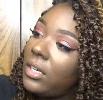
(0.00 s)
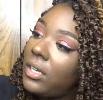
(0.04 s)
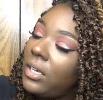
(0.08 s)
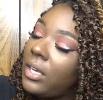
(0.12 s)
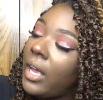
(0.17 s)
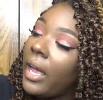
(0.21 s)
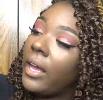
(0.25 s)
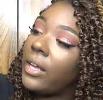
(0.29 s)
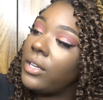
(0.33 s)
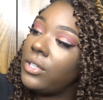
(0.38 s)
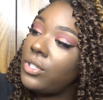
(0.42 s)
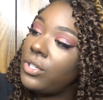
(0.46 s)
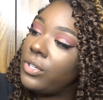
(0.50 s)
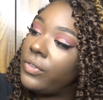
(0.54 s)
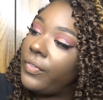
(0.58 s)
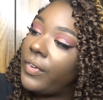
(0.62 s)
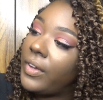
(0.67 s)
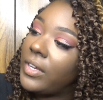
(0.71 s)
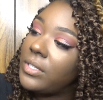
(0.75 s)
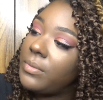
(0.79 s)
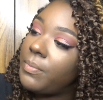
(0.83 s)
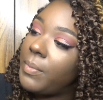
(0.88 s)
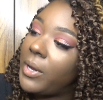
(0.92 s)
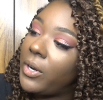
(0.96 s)
Yeah, Too
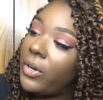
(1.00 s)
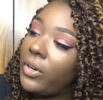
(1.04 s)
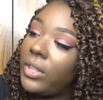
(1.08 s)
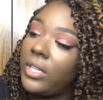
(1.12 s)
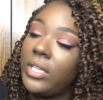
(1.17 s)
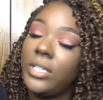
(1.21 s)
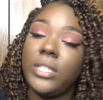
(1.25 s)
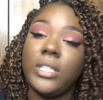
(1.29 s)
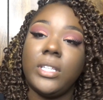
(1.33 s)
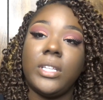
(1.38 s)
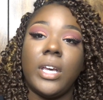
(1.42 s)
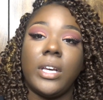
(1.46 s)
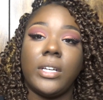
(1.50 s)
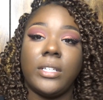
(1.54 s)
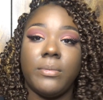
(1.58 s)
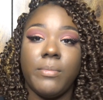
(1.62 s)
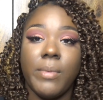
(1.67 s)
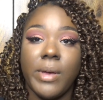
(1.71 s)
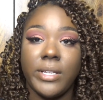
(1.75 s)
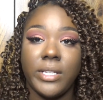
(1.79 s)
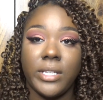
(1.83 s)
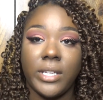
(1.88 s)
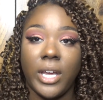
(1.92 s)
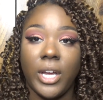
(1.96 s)
Faced Better Than Sex
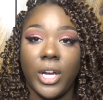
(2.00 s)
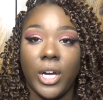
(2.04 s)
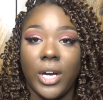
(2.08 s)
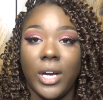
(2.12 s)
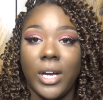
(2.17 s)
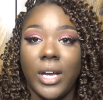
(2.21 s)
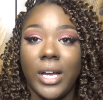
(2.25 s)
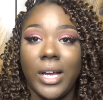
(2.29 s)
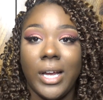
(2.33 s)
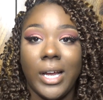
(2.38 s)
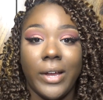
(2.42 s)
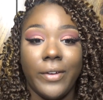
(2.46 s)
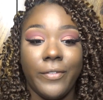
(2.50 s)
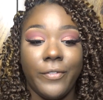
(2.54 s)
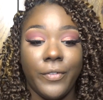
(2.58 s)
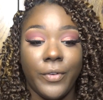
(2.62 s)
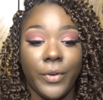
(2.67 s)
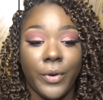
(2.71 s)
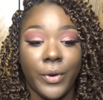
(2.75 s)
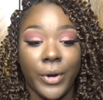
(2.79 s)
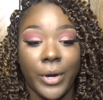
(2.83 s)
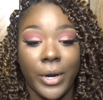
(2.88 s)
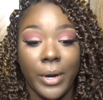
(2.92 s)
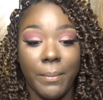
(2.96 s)
mascara
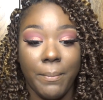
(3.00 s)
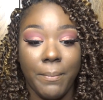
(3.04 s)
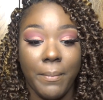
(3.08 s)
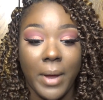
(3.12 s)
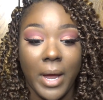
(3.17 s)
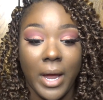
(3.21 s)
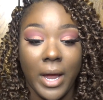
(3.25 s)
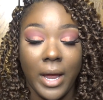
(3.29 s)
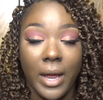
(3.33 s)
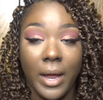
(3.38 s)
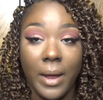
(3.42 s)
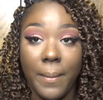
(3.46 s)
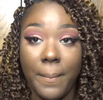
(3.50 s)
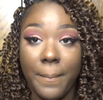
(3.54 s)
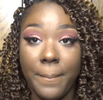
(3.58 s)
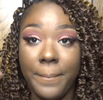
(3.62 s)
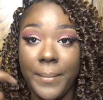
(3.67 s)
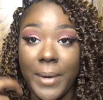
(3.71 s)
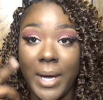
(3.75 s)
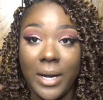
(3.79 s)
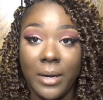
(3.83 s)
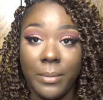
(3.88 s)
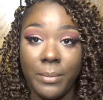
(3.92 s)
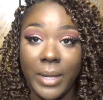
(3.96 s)
for my
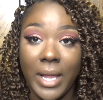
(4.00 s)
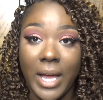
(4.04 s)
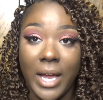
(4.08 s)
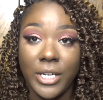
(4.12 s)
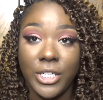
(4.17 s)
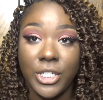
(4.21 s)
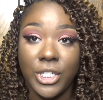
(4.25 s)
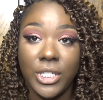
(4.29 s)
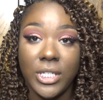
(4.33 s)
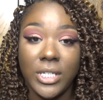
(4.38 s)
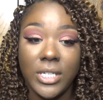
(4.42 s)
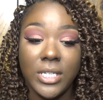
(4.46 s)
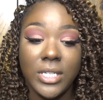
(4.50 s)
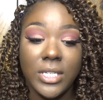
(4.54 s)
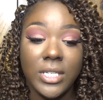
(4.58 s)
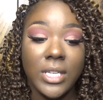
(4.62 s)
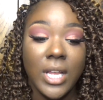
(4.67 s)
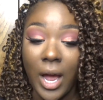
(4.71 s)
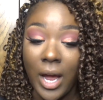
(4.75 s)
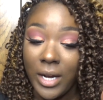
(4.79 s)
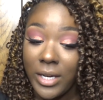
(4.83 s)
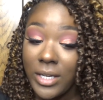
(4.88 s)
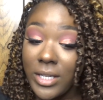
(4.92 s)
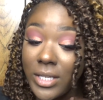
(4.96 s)
bottom lashes.
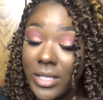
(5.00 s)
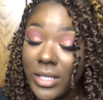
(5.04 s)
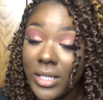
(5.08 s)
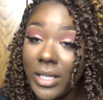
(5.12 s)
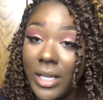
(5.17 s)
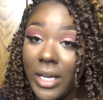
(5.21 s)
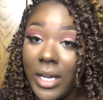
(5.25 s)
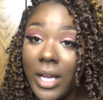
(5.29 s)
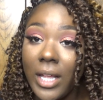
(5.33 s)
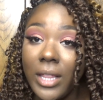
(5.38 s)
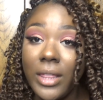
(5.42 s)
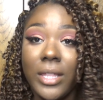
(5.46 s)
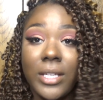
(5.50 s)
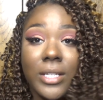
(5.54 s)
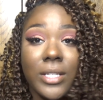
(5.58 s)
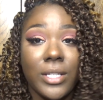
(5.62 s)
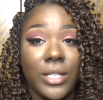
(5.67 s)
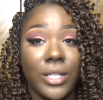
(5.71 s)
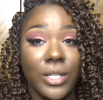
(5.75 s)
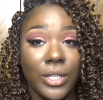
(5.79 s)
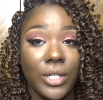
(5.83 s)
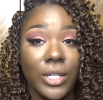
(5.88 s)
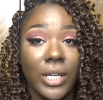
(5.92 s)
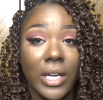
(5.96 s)
Honestly, this
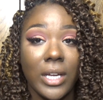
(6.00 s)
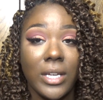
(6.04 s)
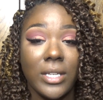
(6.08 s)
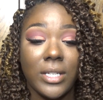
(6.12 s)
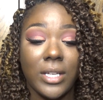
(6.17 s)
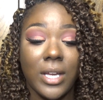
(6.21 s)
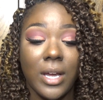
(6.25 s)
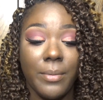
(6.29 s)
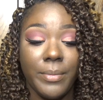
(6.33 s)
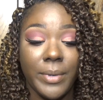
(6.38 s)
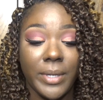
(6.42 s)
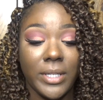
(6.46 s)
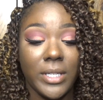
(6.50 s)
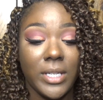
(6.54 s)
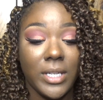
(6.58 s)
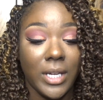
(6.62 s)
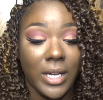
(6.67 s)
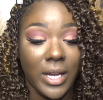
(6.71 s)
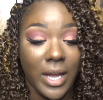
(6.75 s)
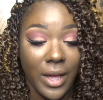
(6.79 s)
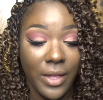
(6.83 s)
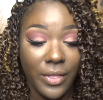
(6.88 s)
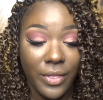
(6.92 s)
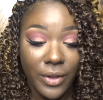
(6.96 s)
look is coming
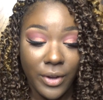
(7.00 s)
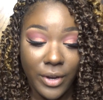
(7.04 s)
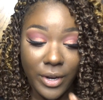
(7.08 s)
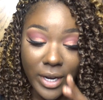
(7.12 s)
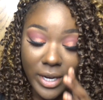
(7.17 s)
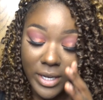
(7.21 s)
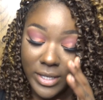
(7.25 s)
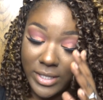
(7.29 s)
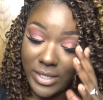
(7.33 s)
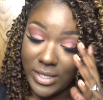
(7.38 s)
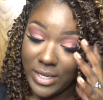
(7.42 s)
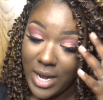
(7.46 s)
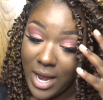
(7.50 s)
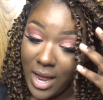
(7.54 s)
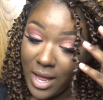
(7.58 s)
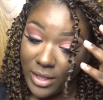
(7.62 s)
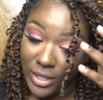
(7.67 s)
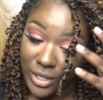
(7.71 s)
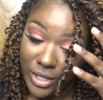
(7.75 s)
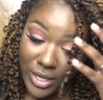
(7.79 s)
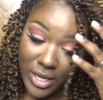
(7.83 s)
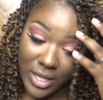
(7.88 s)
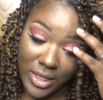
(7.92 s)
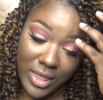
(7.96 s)
together. It's not
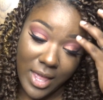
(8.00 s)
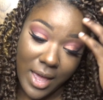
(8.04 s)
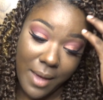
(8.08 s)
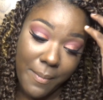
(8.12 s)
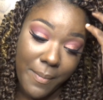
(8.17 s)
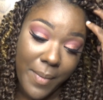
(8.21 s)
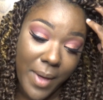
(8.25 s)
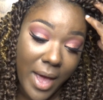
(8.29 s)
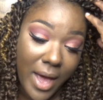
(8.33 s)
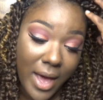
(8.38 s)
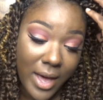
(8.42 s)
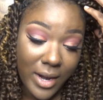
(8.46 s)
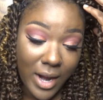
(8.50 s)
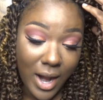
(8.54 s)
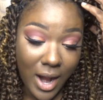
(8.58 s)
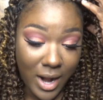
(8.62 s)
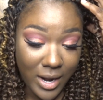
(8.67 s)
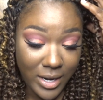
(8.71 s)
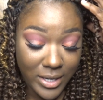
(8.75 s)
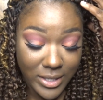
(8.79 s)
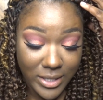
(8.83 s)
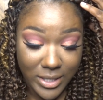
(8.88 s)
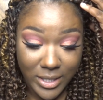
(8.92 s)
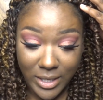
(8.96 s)
looking that bad,
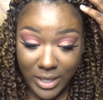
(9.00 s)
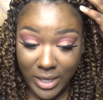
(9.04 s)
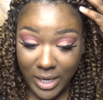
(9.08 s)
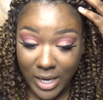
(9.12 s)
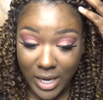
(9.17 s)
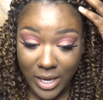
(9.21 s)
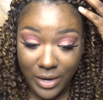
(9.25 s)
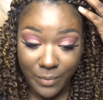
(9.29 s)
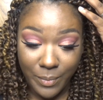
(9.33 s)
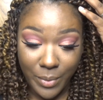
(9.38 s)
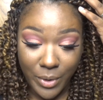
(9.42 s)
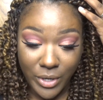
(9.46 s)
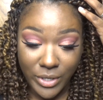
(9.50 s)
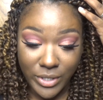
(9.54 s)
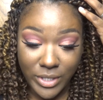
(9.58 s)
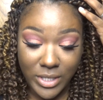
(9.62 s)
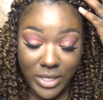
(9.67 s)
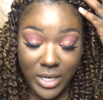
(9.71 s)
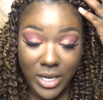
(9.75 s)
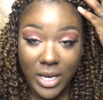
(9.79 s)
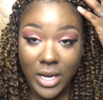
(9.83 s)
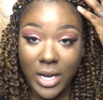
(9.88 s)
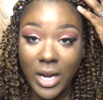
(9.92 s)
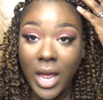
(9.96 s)
honestly, in
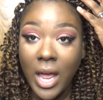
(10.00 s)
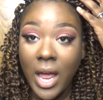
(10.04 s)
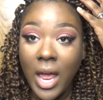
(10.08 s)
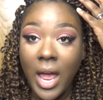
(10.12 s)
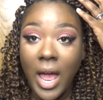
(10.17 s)
person.